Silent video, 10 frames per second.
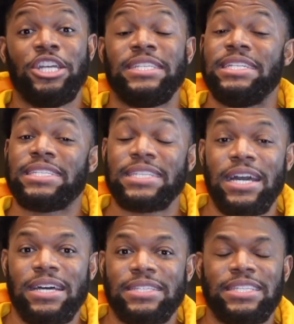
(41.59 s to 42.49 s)
to
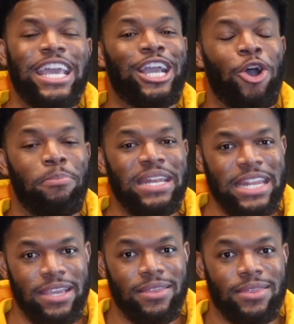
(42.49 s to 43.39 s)
discuss and go
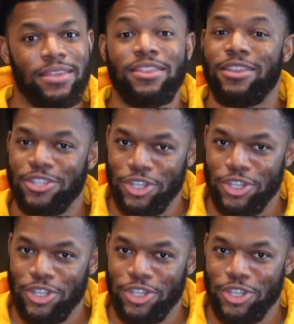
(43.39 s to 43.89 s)
beneath the